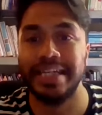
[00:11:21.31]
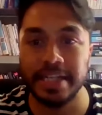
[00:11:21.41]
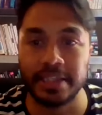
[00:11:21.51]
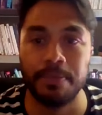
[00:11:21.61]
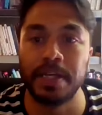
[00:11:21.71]

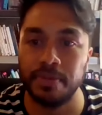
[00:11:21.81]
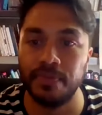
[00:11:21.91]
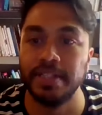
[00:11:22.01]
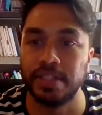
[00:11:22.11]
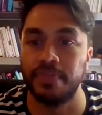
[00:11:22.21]
needed to be
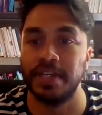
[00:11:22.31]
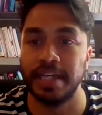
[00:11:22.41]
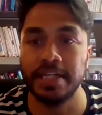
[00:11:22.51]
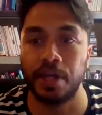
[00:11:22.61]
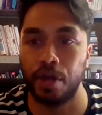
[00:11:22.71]
convinced of
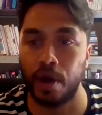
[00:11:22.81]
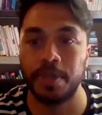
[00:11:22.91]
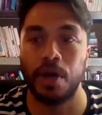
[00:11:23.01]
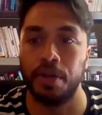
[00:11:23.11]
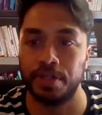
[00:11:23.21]
an
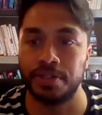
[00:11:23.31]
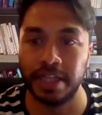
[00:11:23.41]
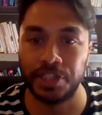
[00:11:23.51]
economic order's